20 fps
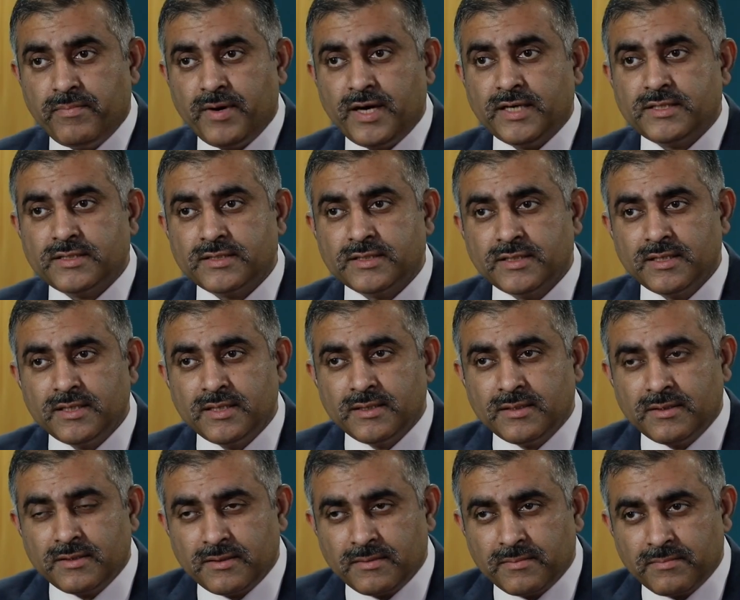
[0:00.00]
but
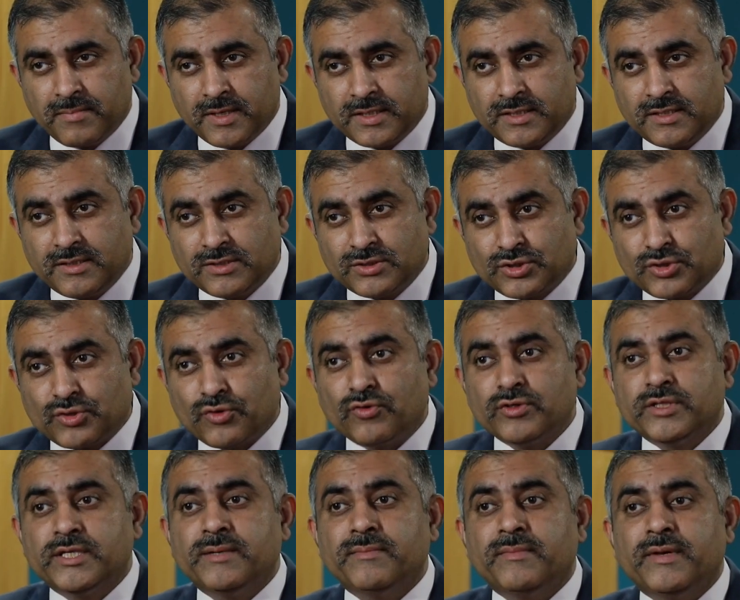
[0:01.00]
throw
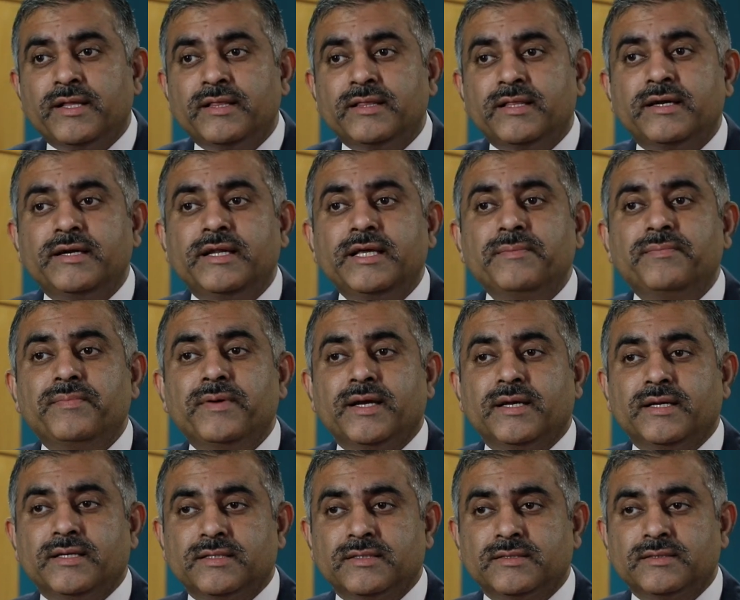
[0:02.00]
them in the deep
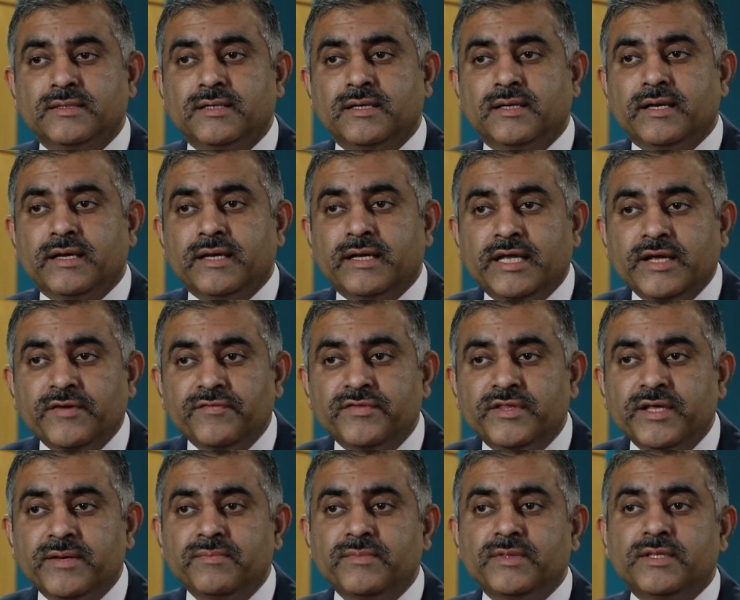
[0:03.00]
end. Give
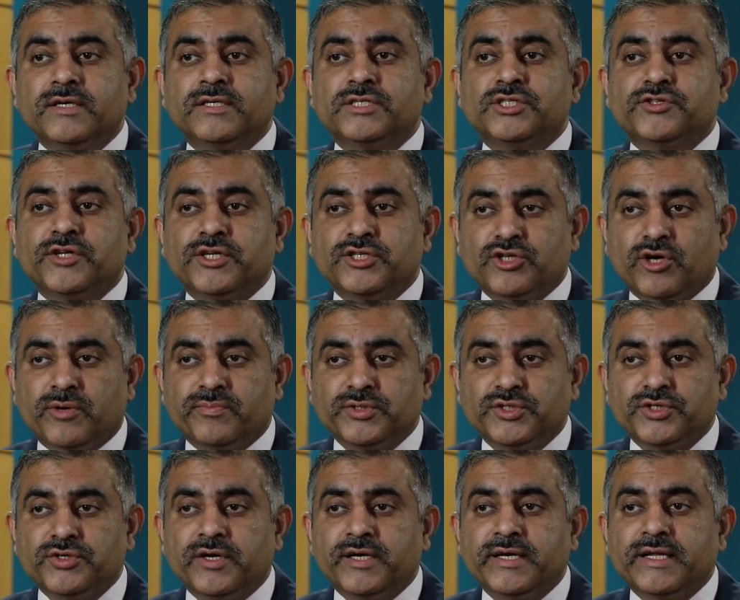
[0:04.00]
them the stretch
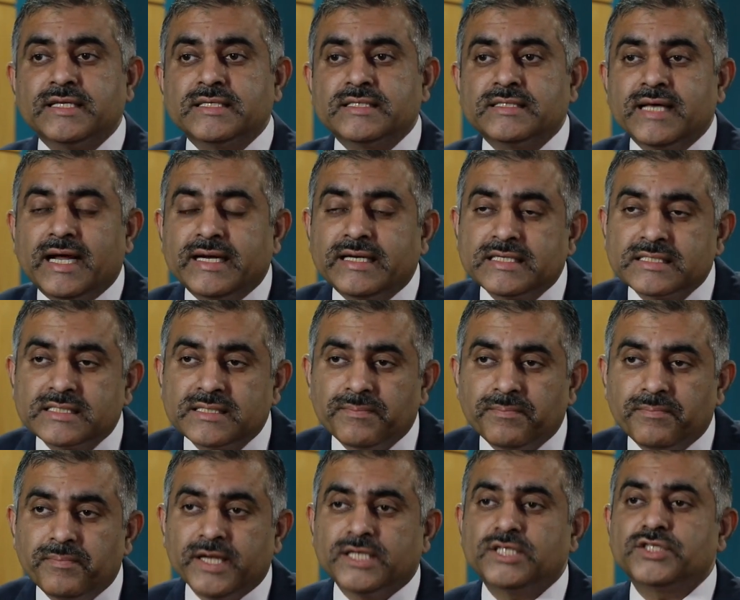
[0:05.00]
opportunities. That is the
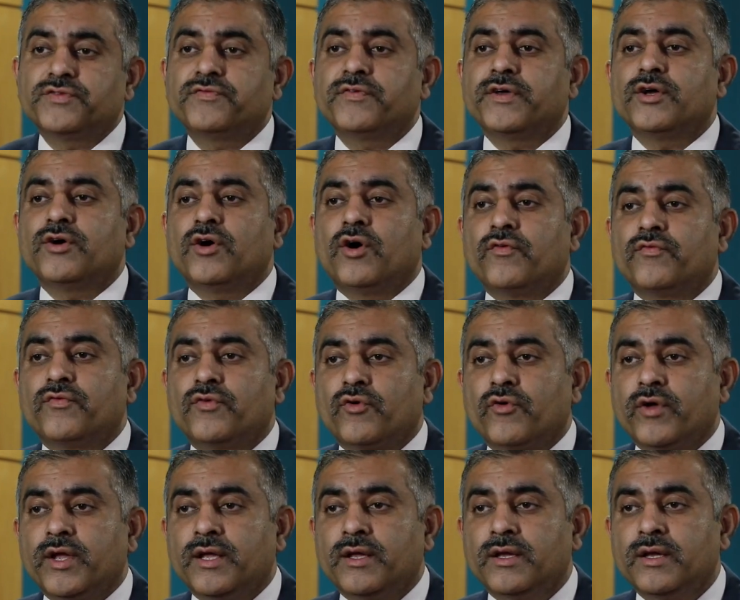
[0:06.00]
best way of
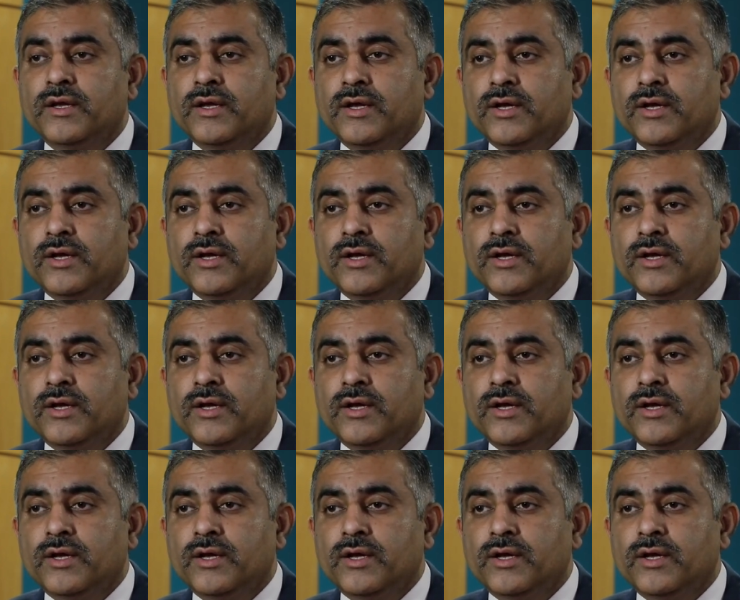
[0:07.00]
growing